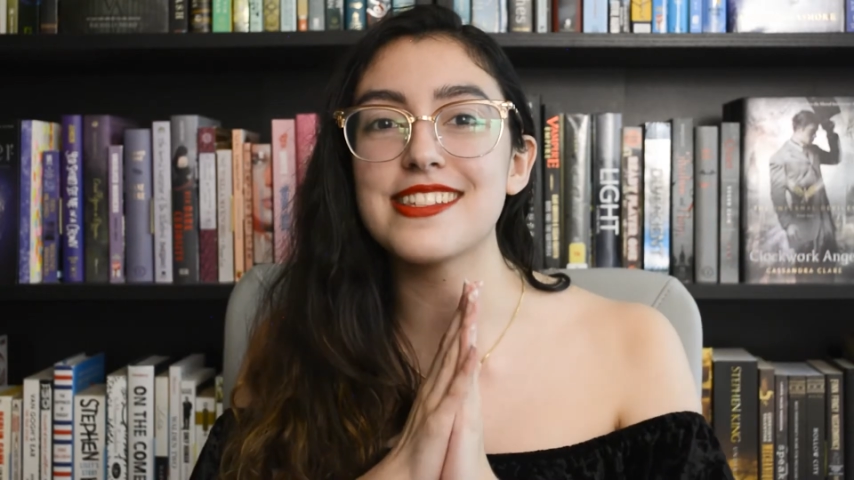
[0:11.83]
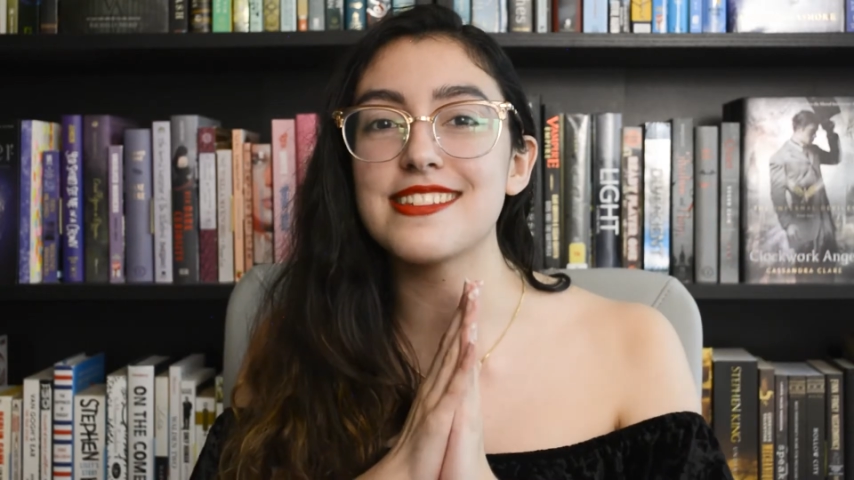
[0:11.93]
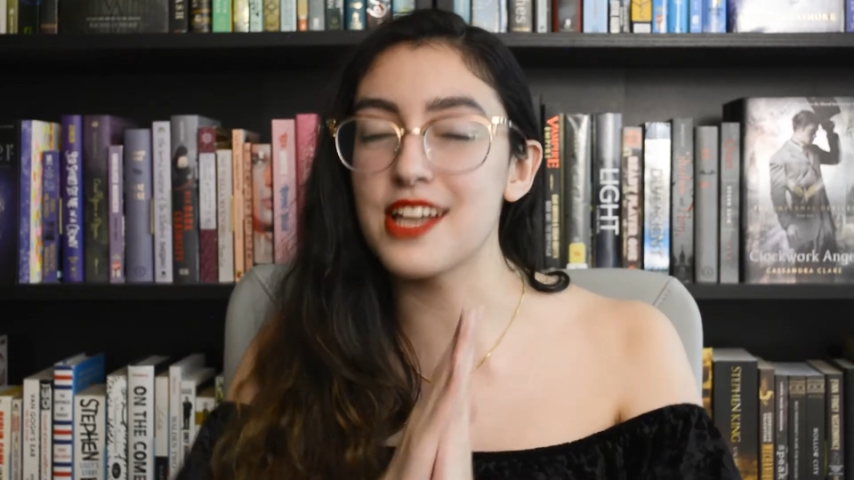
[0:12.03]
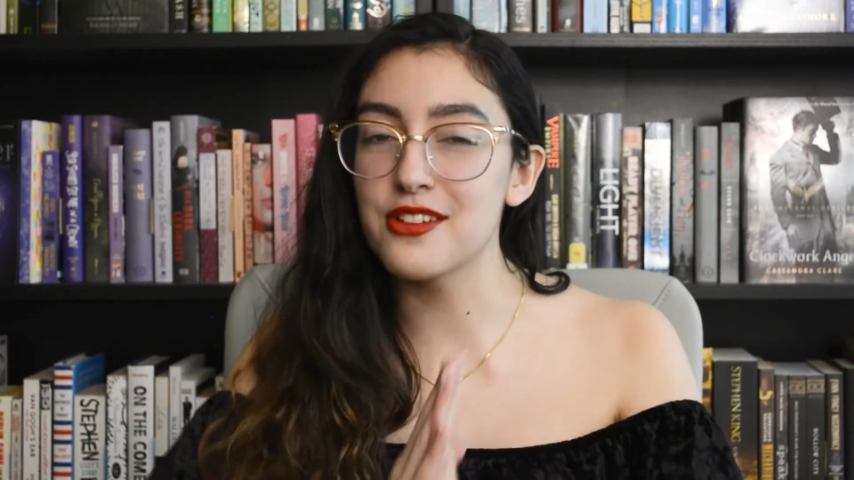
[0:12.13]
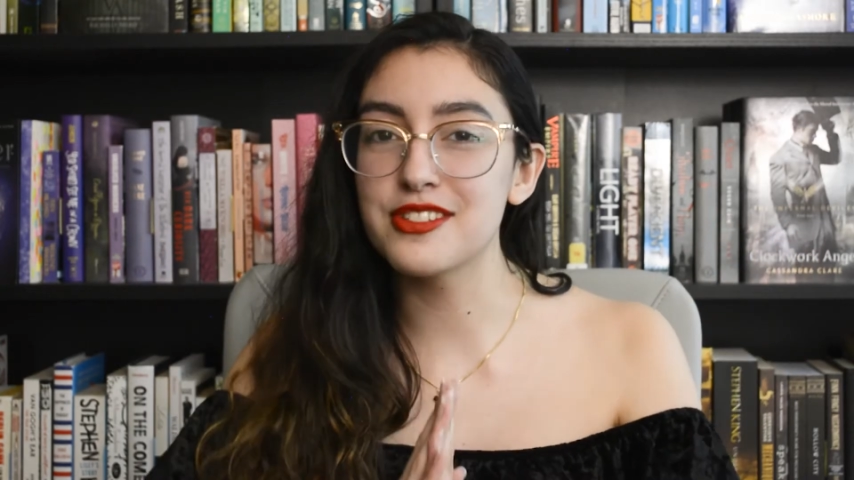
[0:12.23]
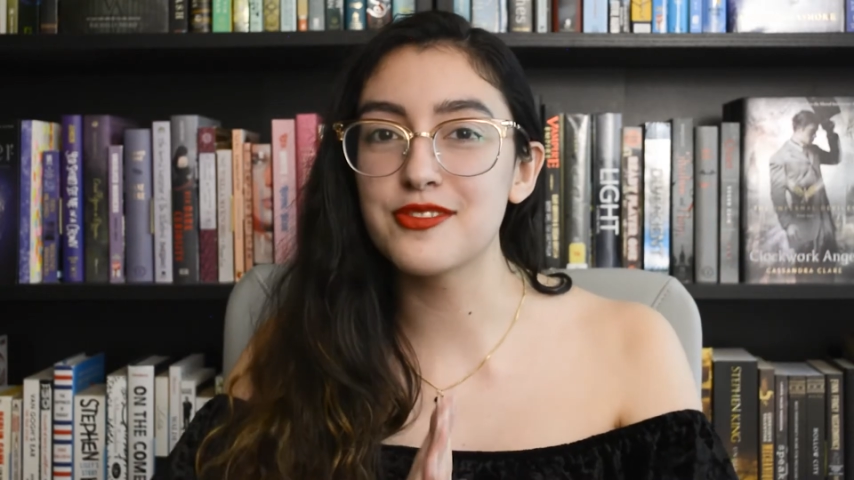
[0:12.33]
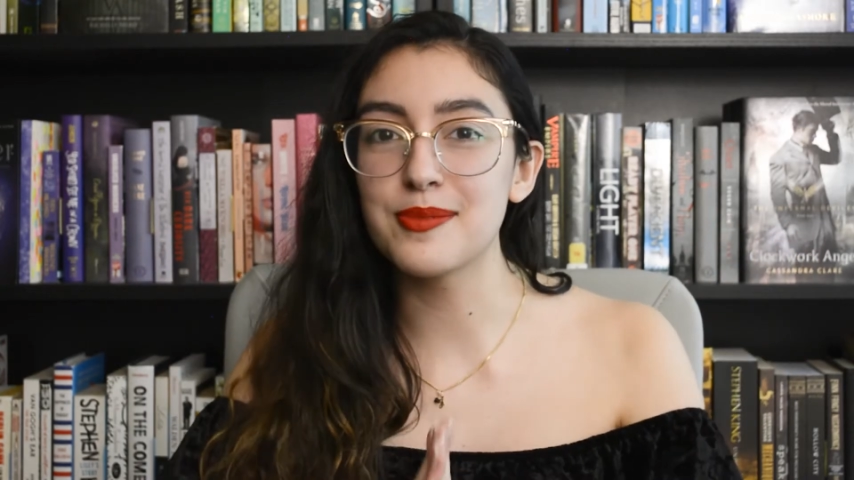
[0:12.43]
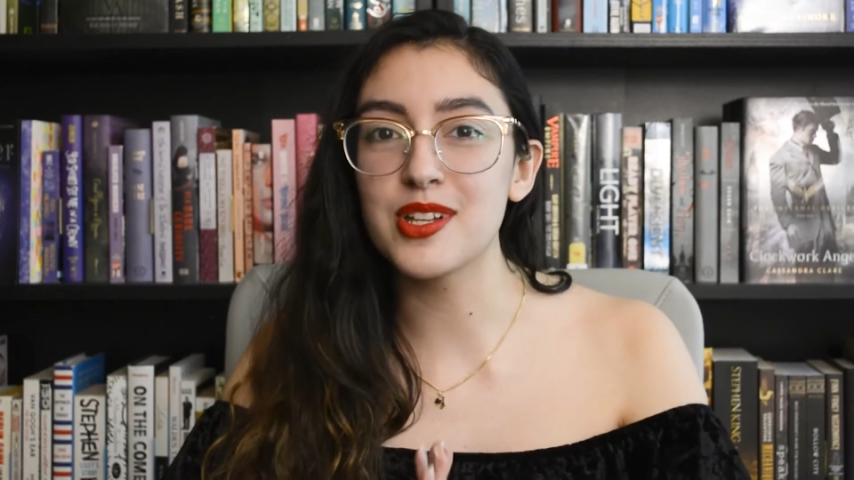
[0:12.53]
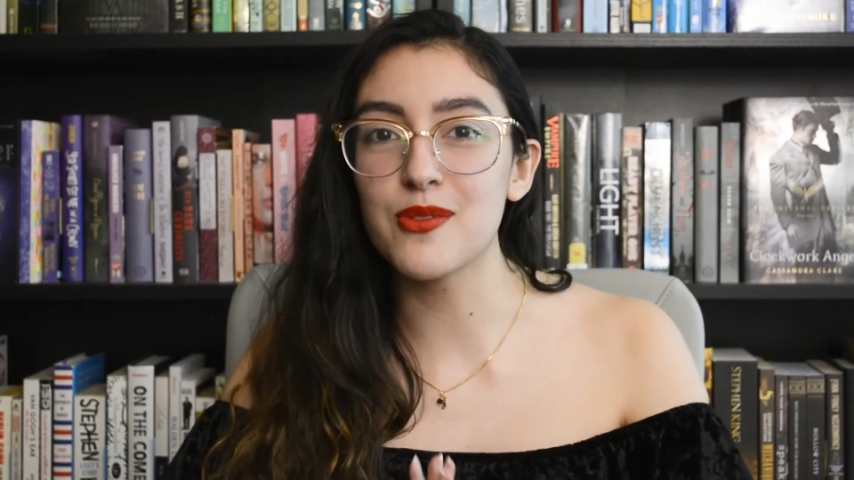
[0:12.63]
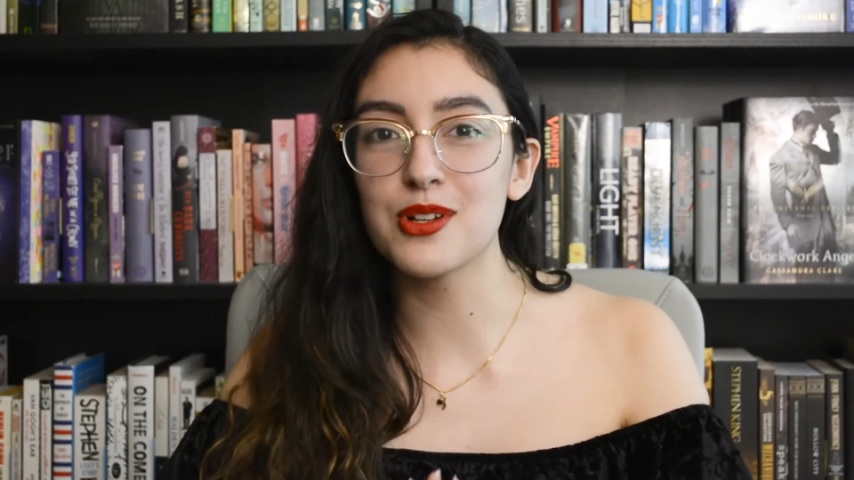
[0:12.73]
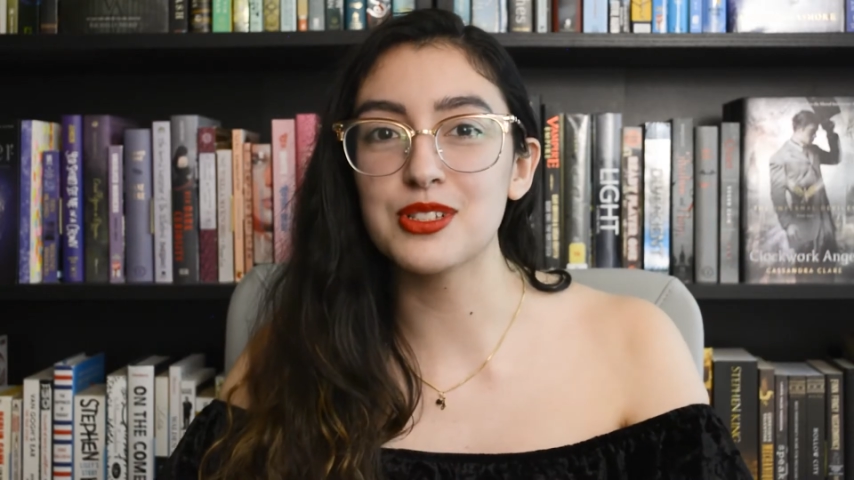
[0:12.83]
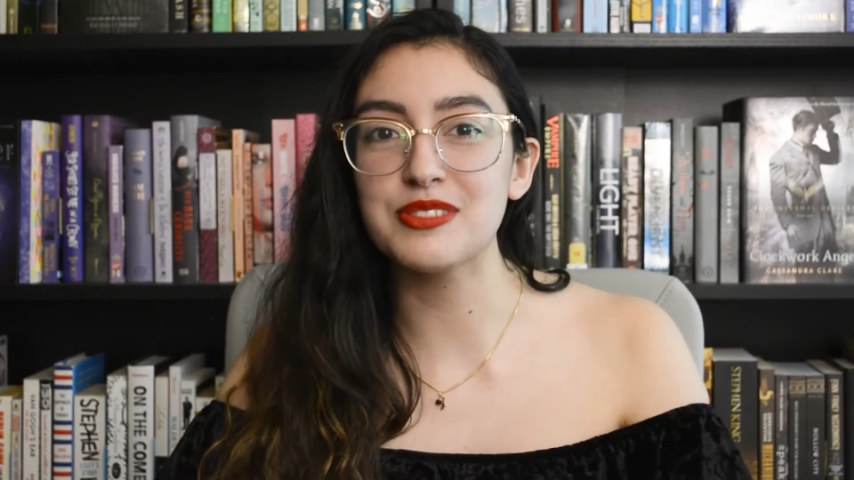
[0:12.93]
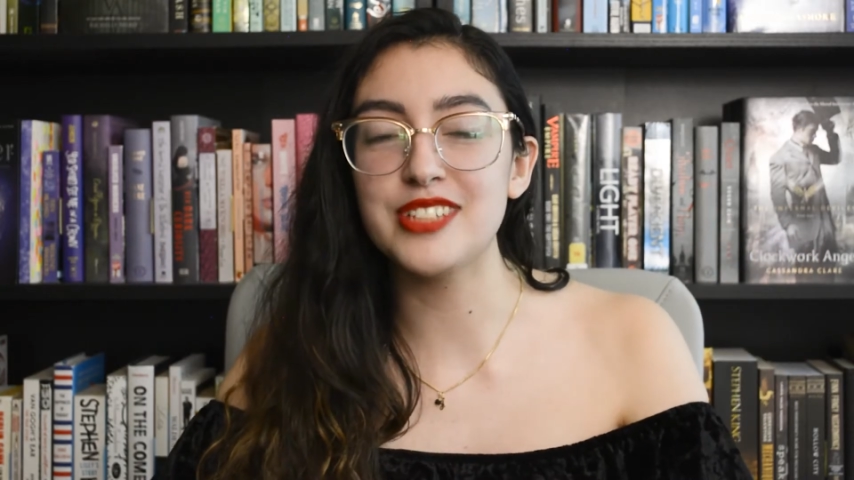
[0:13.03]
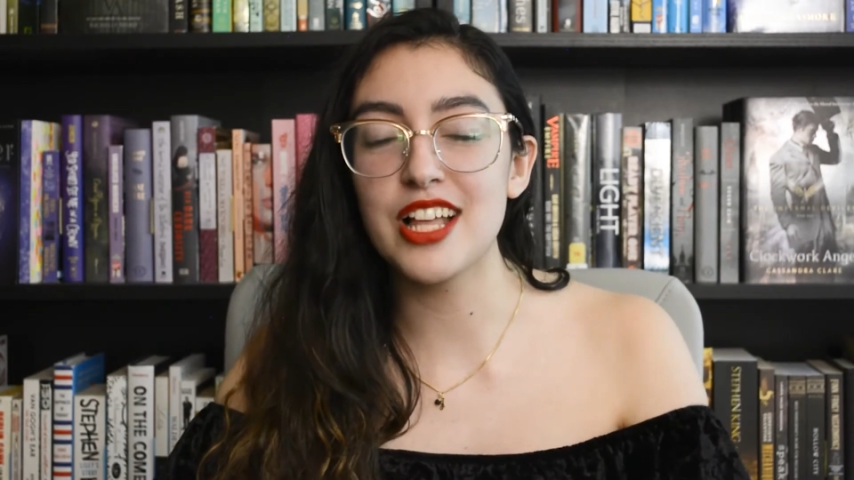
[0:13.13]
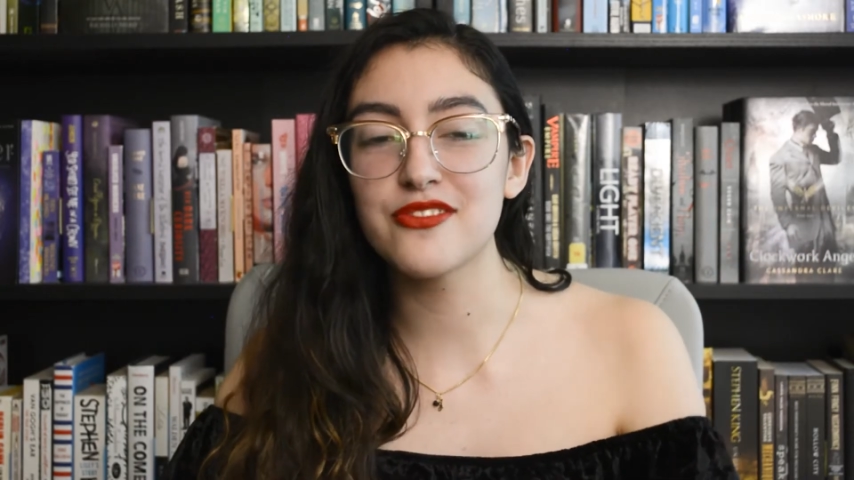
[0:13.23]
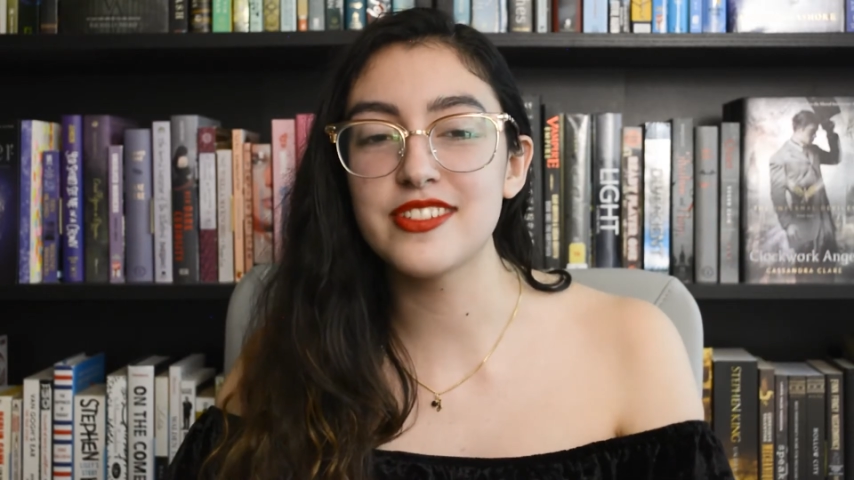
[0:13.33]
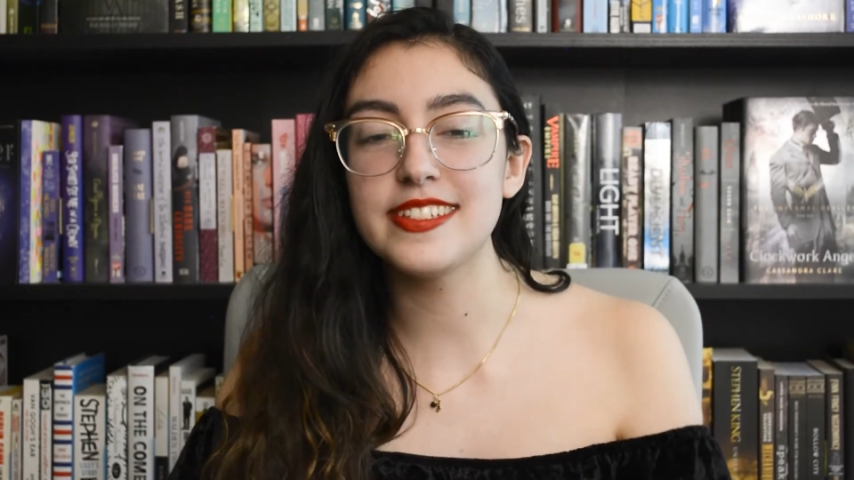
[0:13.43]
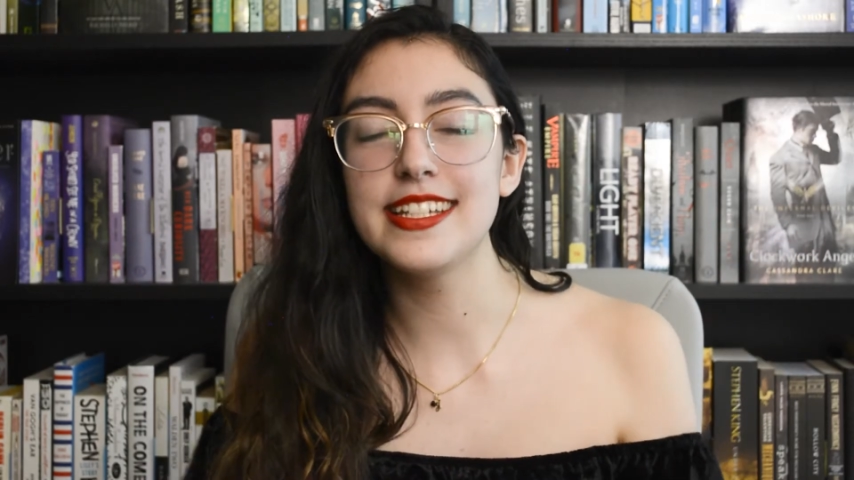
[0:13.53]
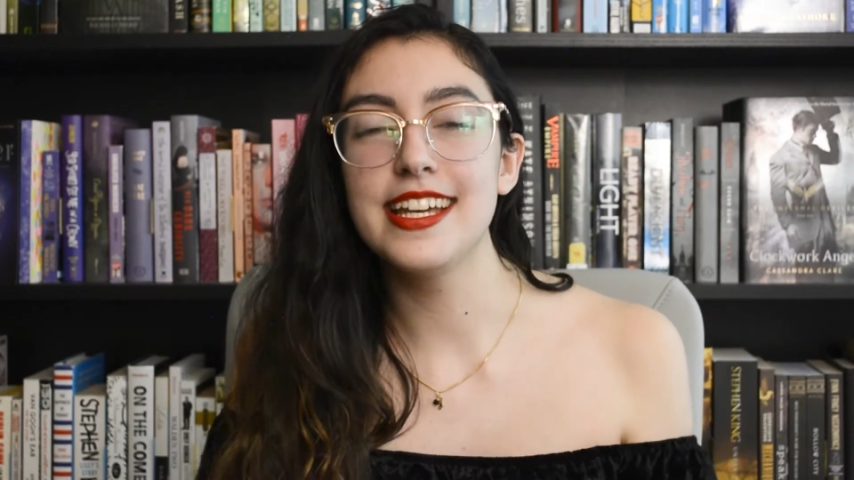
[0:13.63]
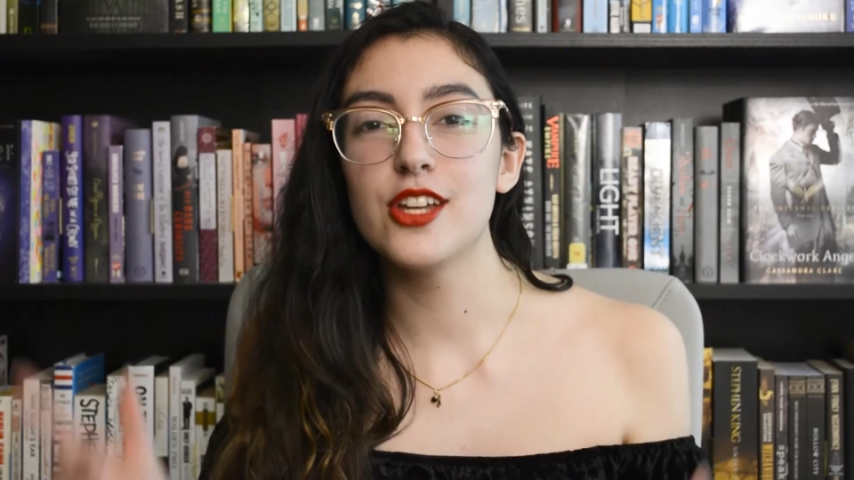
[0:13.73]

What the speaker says: Delphi from the Oracle of Delphi.